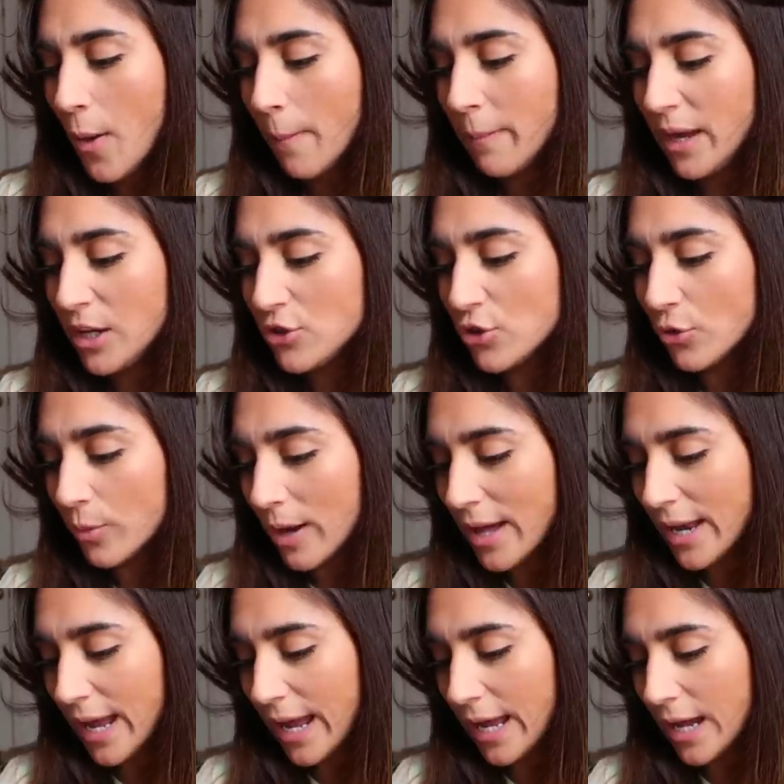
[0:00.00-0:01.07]
major
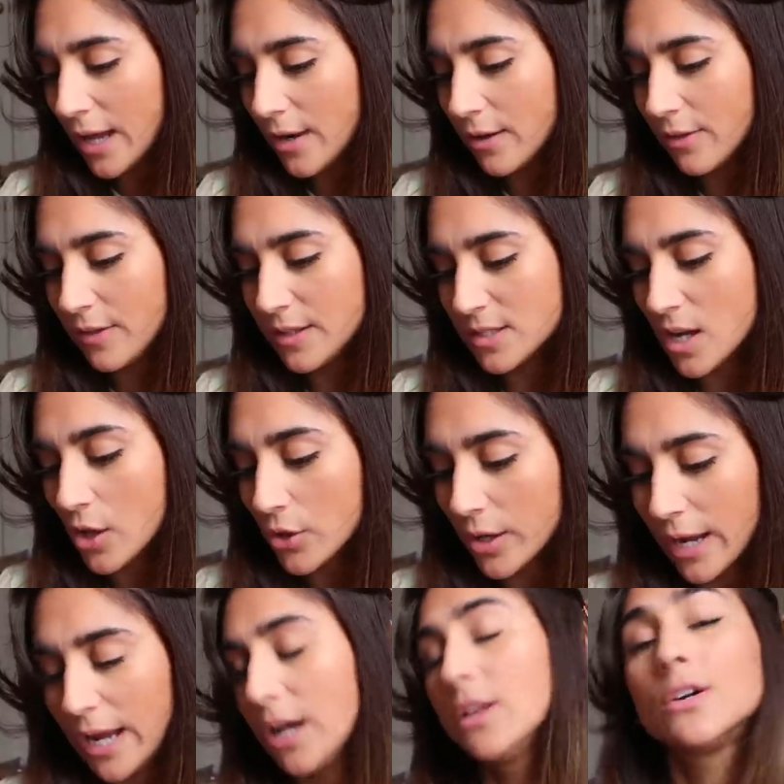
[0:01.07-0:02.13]
red, and this color
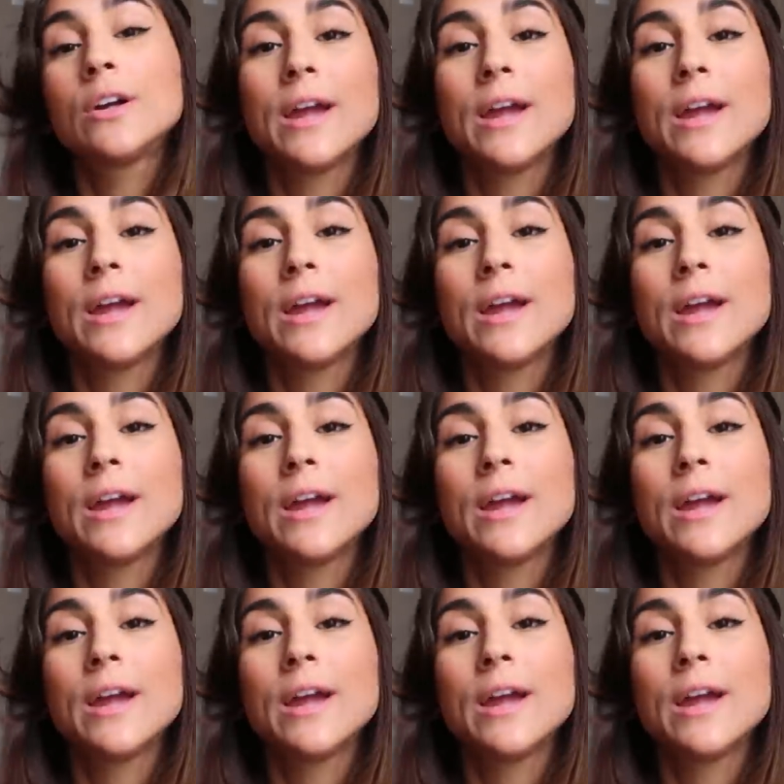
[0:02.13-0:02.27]
antler.